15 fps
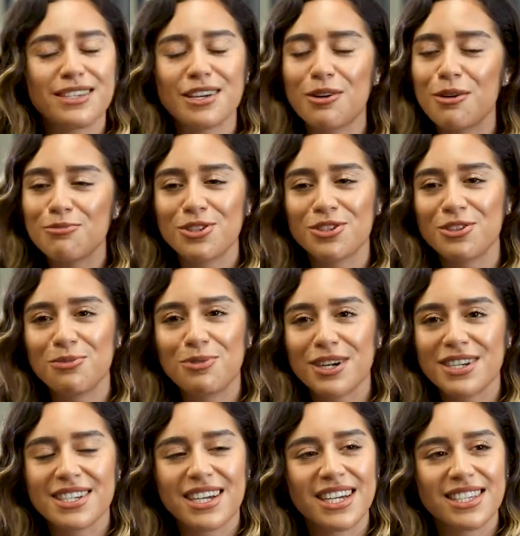So I'm super
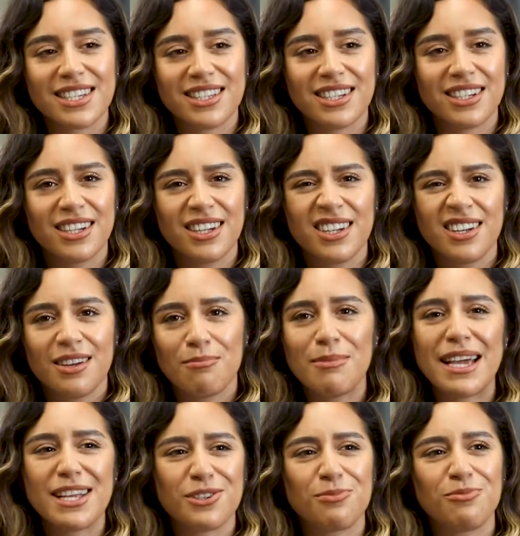excited and
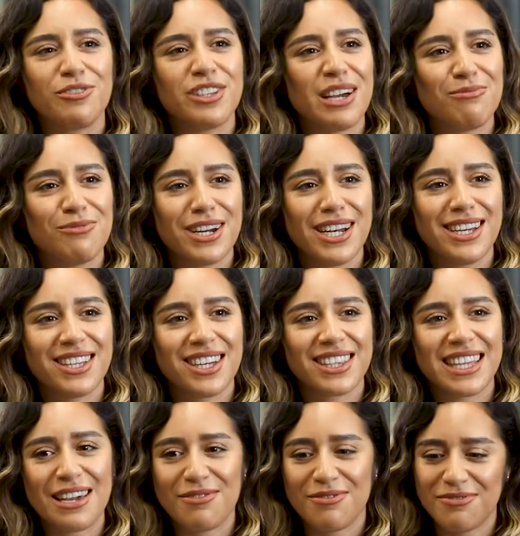made up for them, really, that
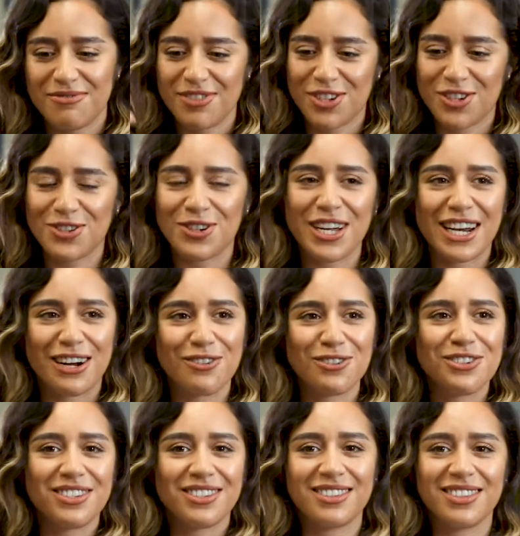they've stuck it out
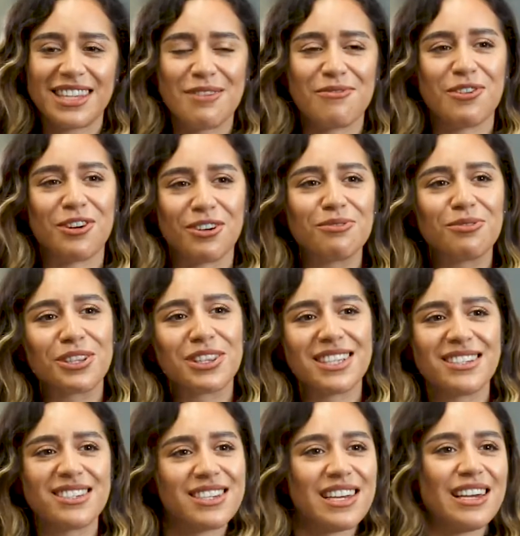and they've got what they
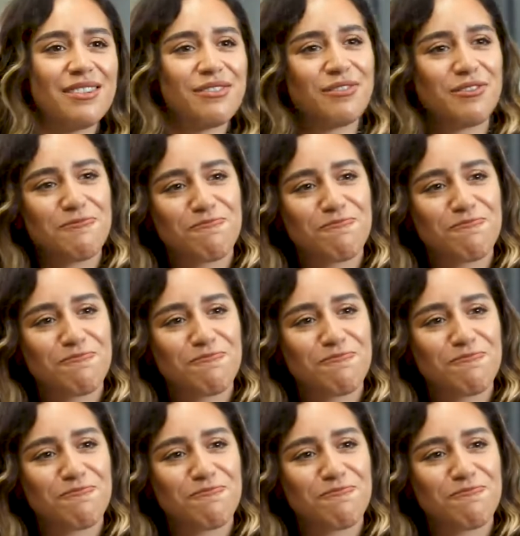deserve.